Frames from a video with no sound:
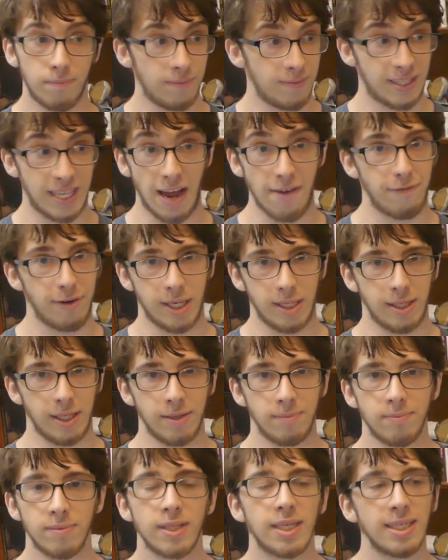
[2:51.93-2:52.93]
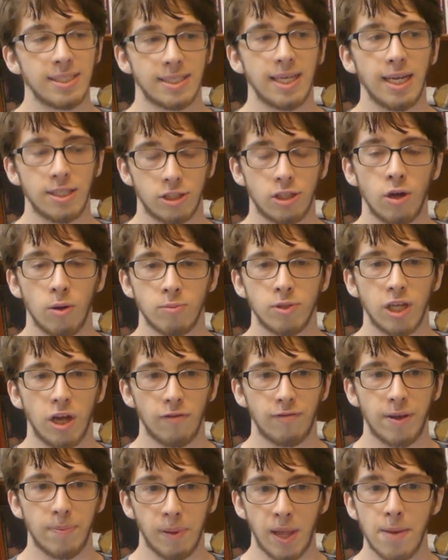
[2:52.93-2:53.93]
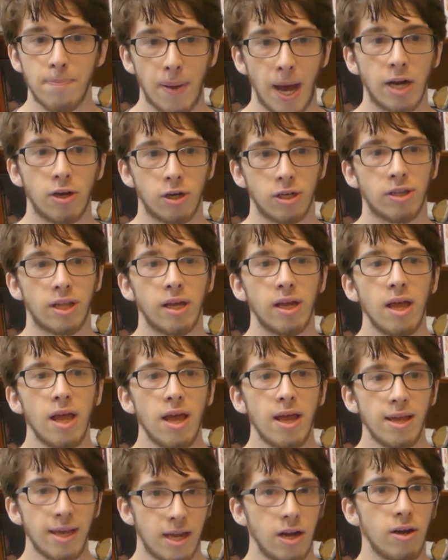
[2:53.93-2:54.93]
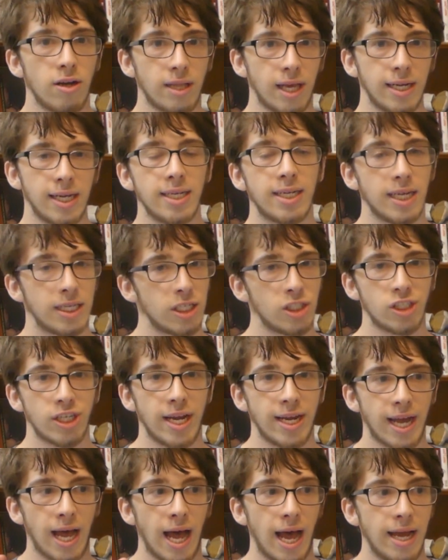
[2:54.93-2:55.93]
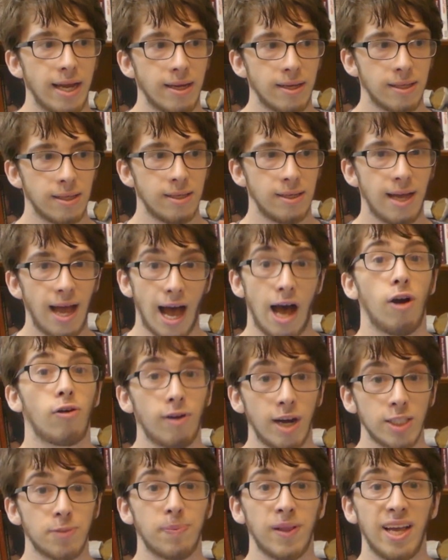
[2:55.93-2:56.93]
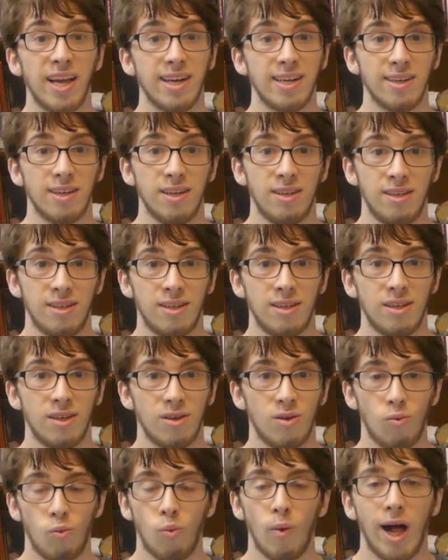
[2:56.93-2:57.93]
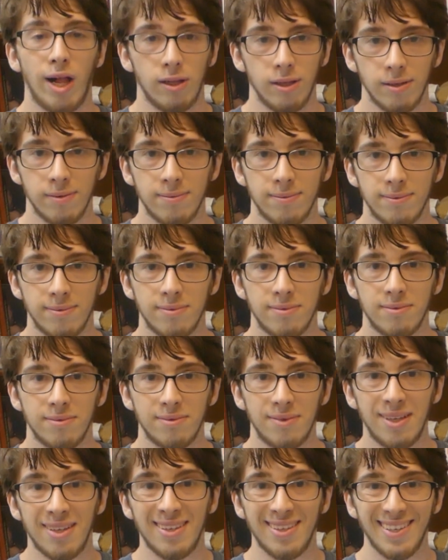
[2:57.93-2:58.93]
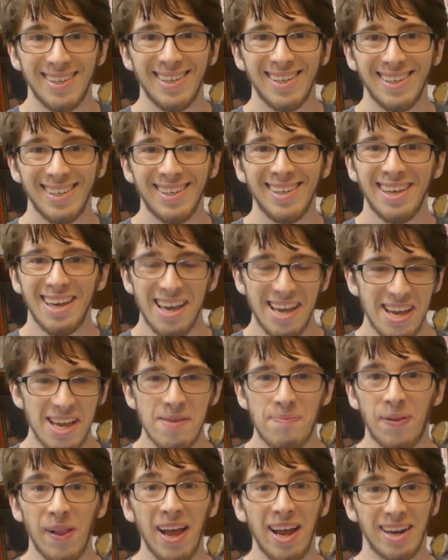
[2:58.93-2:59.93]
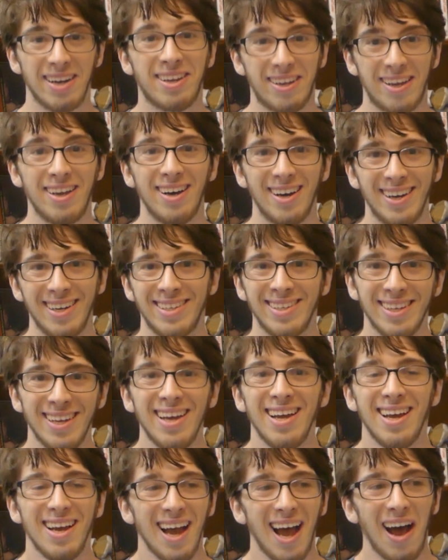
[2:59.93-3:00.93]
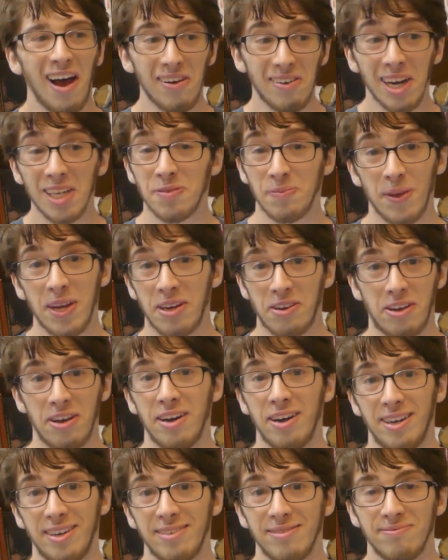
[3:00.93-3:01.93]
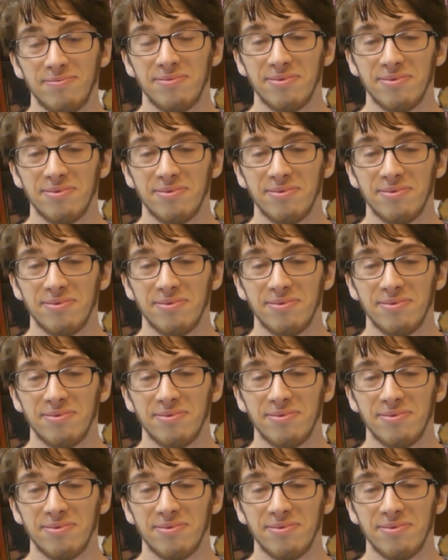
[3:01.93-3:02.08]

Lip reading: Definitely. He said so himself. He played better here than he did in Shanghai. Alcaraz played well. He played good. Alcaraz played good.